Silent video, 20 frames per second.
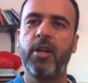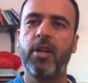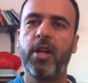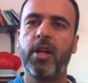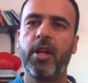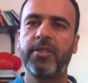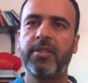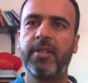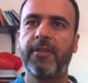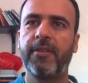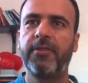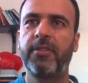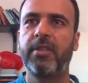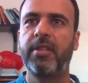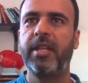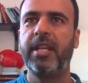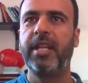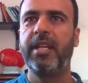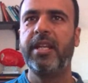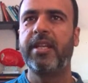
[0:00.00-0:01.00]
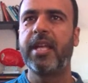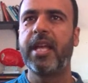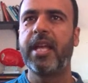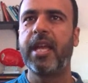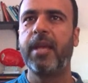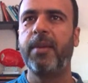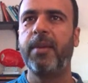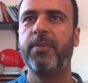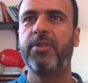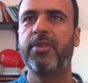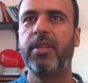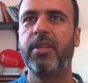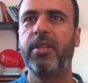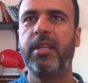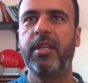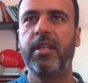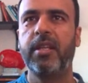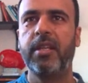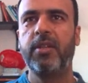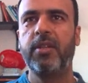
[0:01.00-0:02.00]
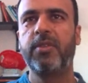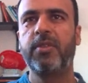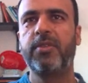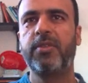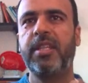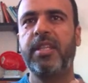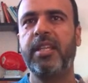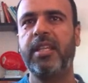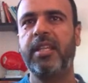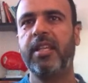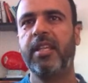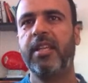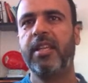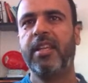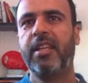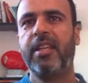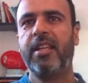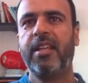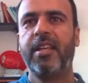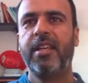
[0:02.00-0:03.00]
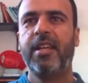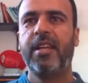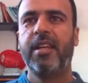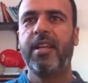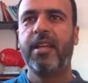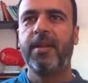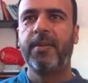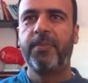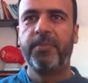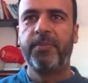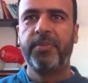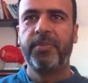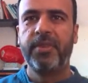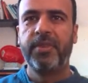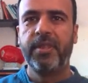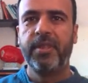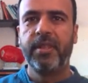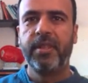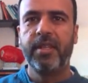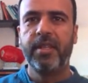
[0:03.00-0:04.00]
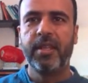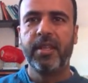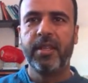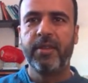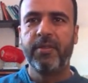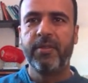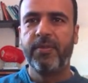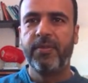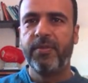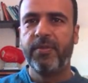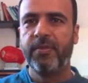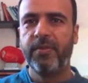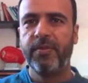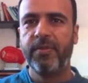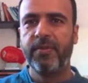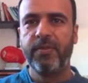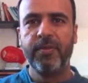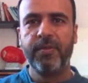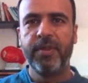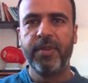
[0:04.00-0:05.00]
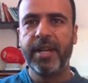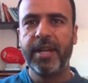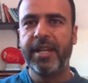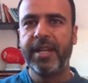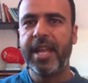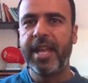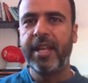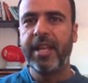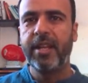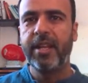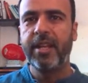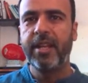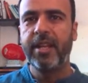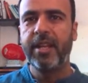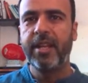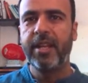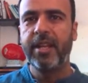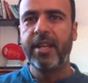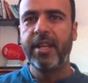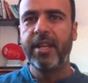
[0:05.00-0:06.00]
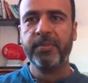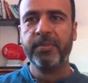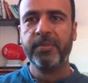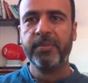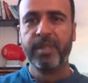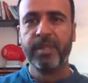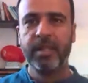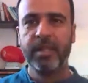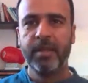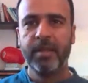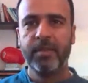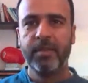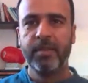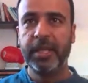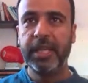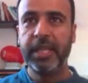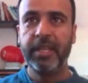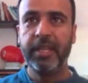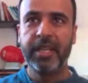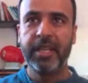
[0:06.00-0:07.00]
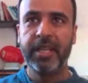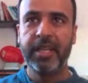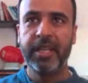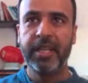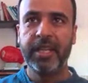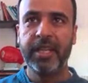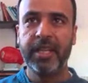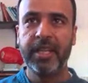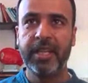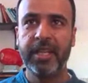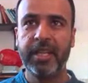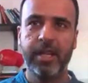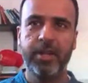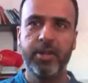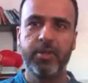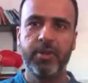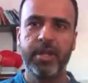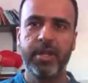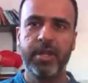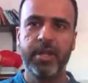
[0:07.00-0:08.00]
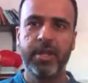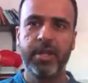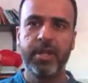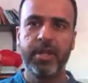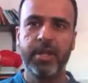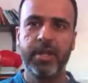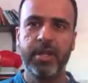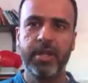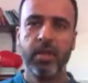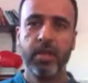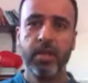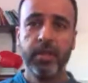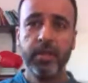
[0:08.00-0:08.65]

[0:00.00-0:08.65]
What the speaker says: be at the cost of screen time. So here you have the Venn diagram, making kids data literate,